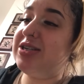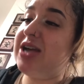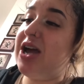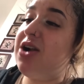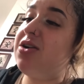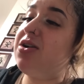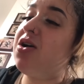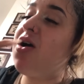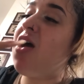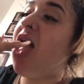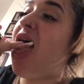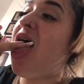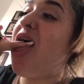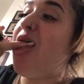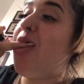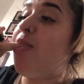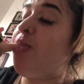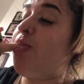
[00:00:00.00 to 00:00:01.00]
I don't know.
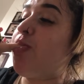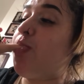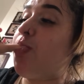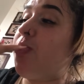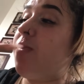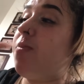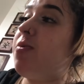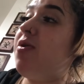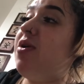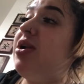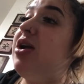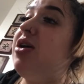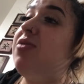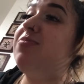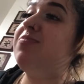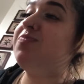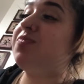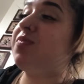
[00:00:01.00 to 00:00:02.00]
But right
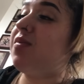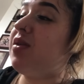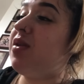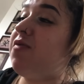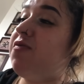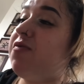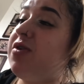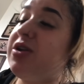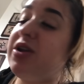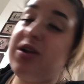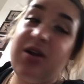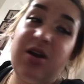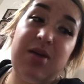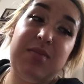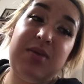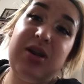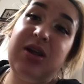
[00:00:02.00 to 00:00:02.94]
now, for dinner, I'm